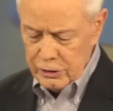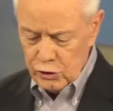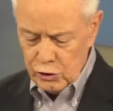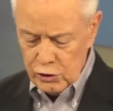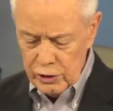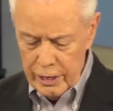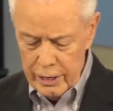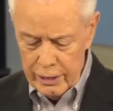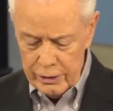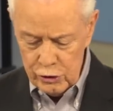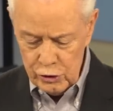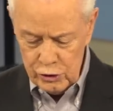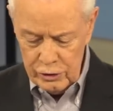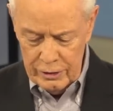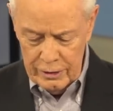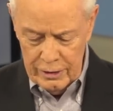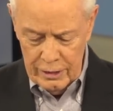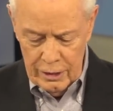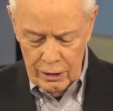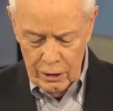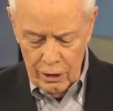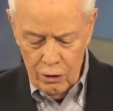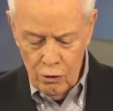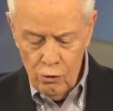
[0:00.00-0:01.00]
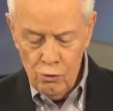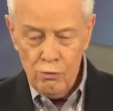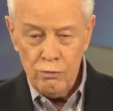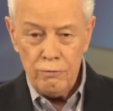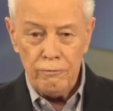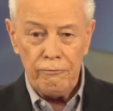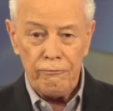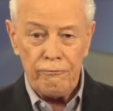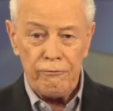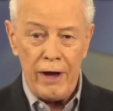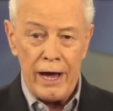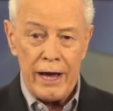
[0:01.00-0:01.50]
it says,
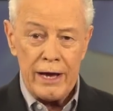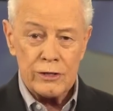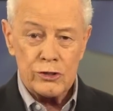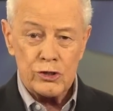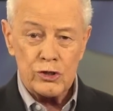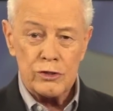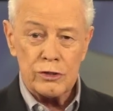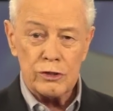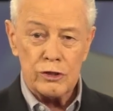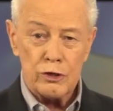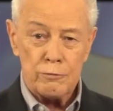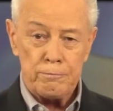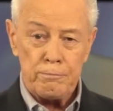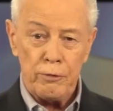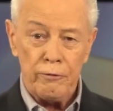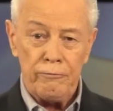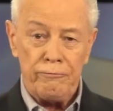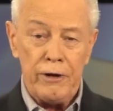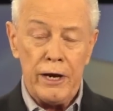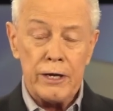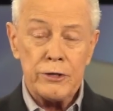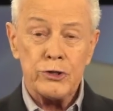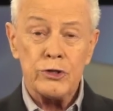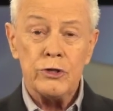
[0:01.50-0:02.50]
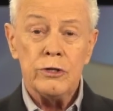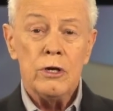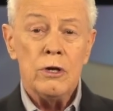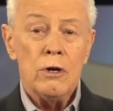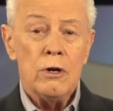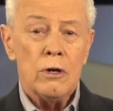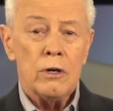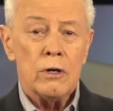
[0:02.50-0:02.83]
hold fast to the profession,